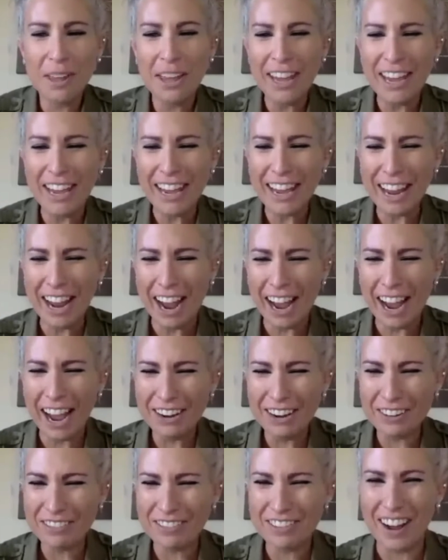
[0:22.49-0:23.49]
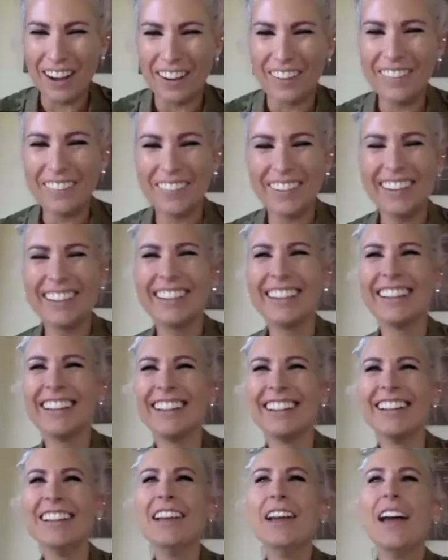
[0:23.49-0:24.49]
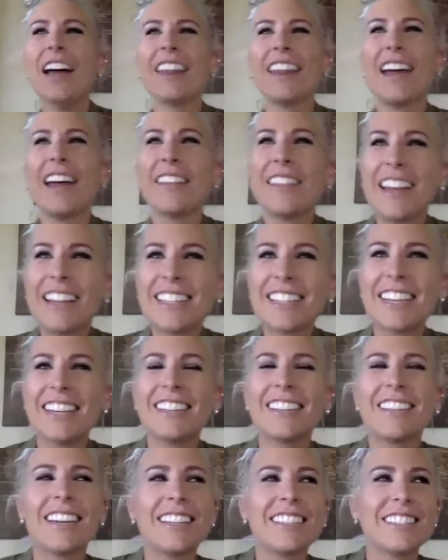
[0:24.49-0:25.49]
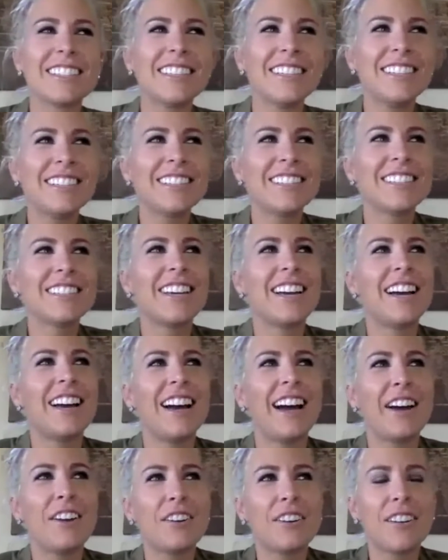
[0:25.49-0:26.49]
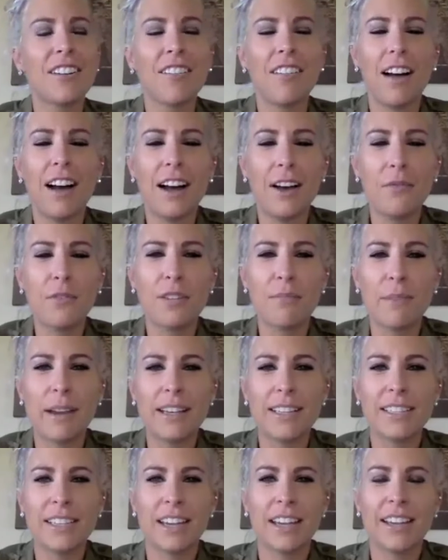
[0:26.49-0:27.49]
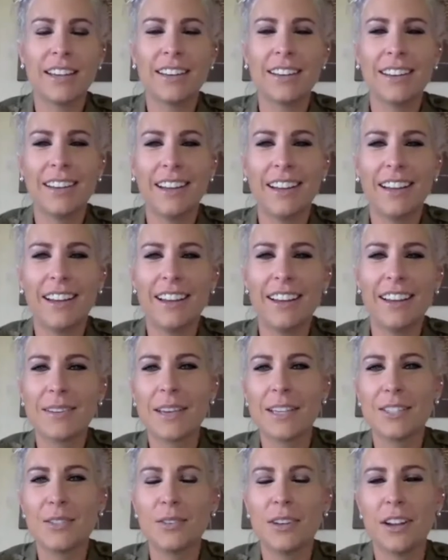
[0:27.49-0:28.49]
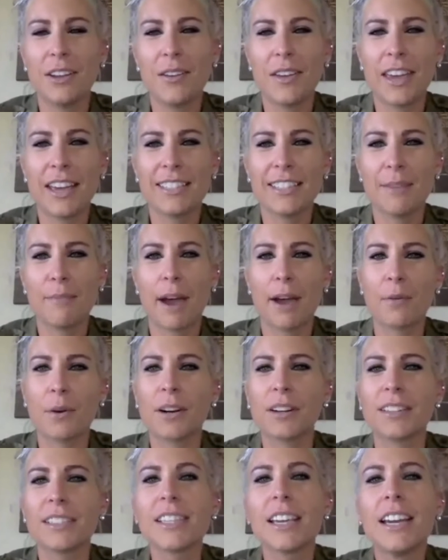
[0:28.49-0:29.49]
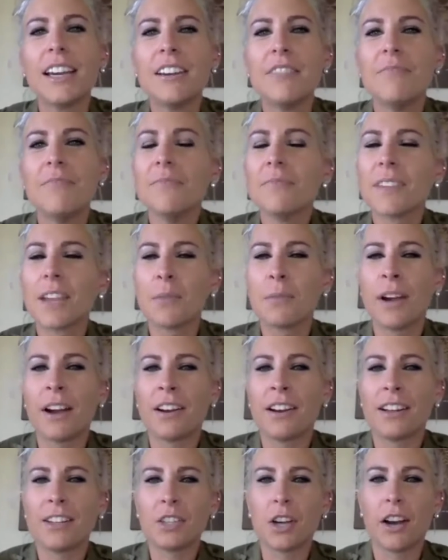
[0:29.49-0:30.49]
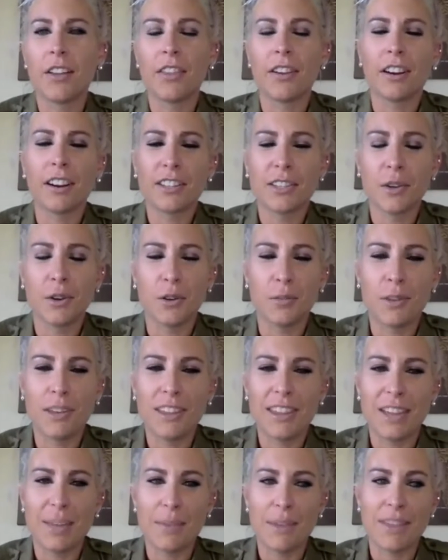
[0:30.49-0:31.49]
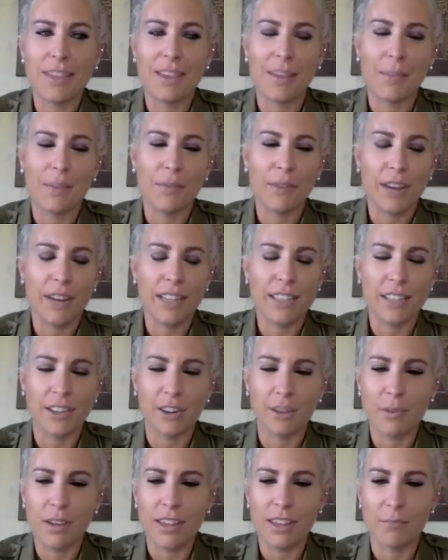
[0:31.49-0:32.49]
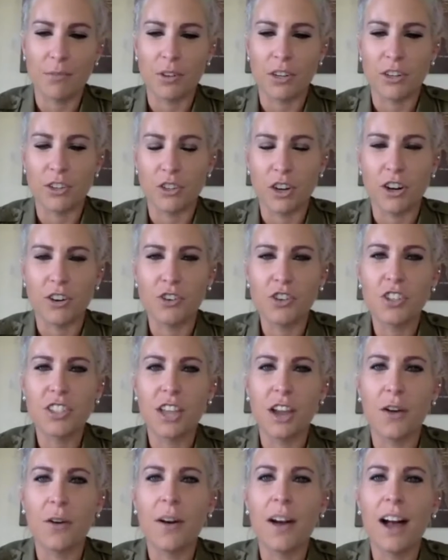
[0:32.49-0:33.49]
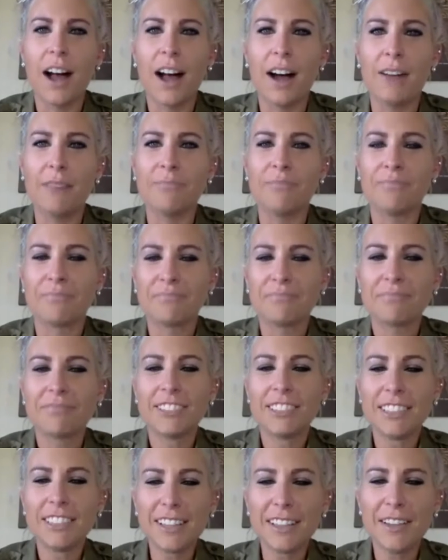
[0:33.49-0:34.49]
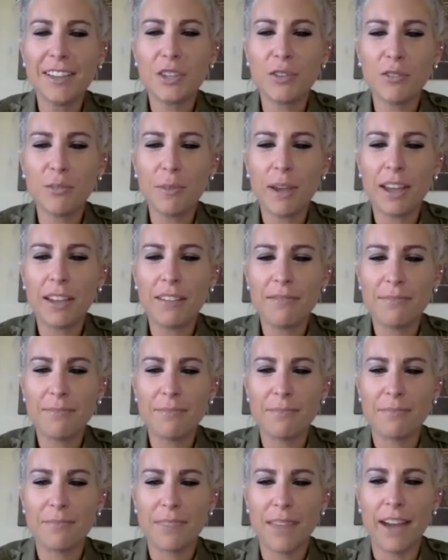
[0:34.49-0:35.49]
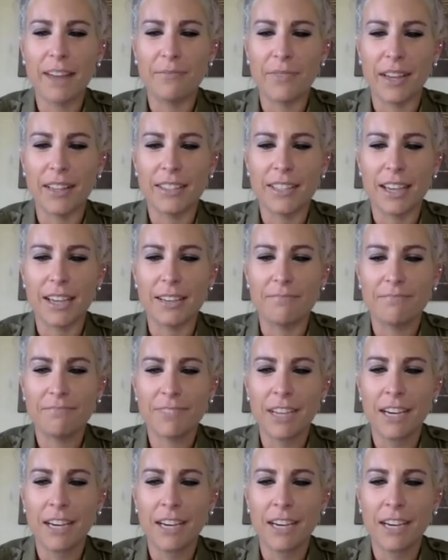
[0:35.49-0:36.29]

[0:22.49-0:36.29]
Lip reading: I don't know. That gets uttered a lot with my son because you can't say bad words around a toddler because he'll repeat them, and I'm afraid he's going to repeat them during church. So totally yeah, that's it.